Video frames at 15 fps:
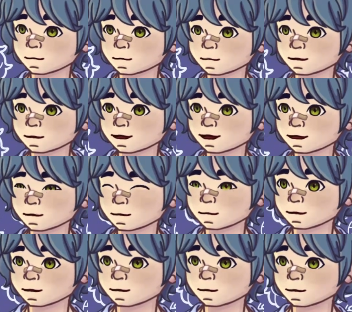With the
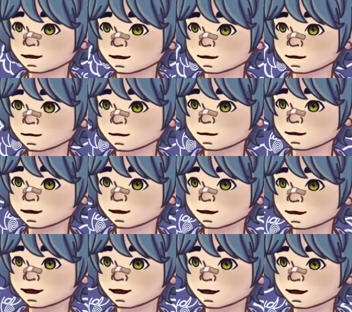inspiration images out
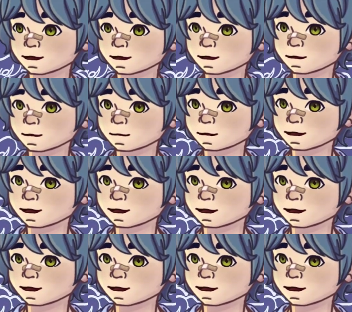of the way, I